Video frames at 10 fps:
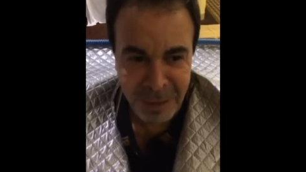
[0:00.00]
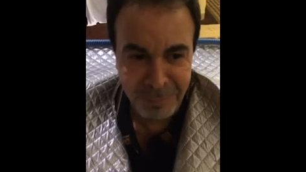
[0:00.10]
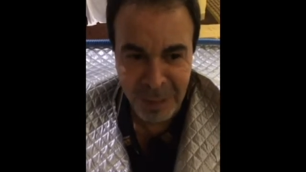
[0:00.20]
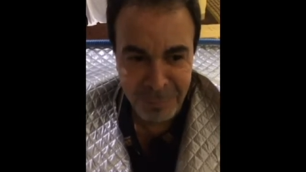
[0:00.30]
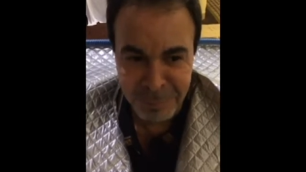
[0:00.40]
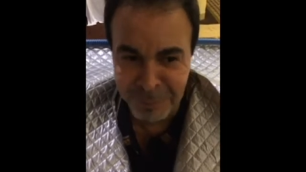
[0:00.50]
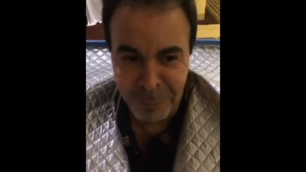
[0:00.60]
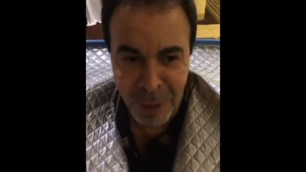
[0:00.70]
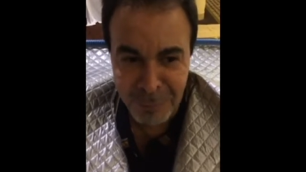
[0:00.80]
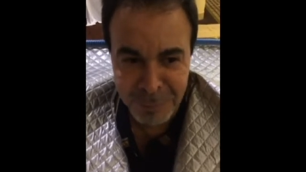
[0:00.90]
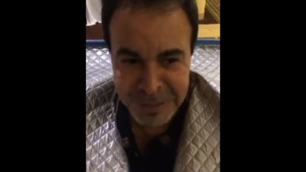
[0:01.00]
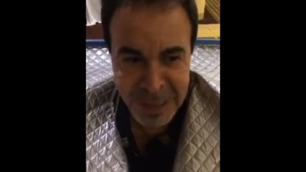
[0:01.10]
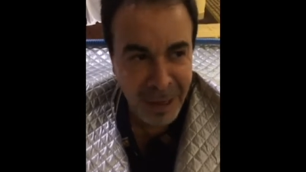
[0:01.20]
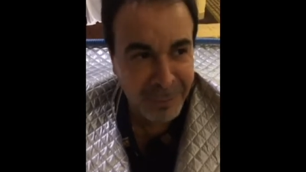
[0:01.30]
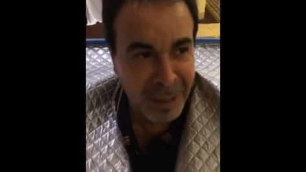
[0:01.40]
I'm, I before I was
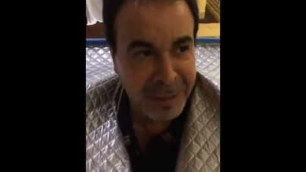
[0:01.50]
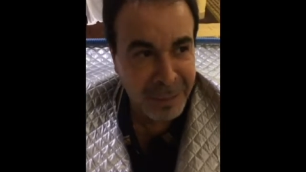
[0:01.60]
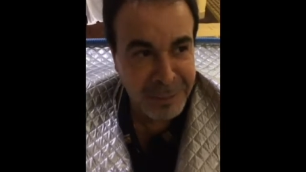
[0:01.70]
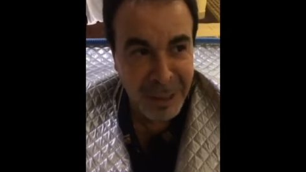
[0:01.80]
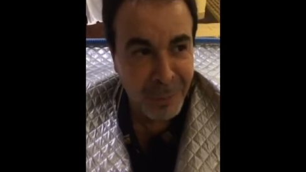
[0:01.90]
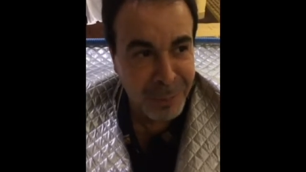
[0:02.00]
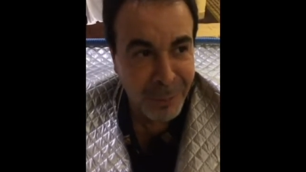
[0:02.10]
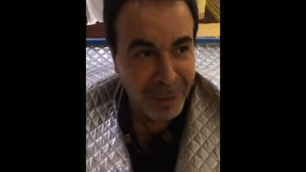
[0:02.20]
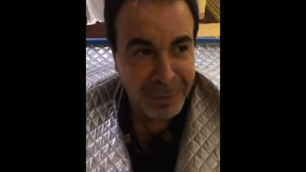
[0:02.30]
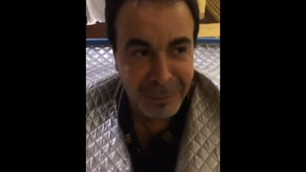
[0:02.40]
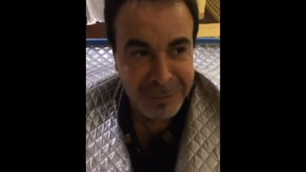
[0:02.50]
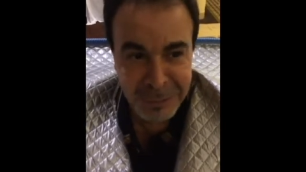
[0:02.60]
down. I came to help you out. I was.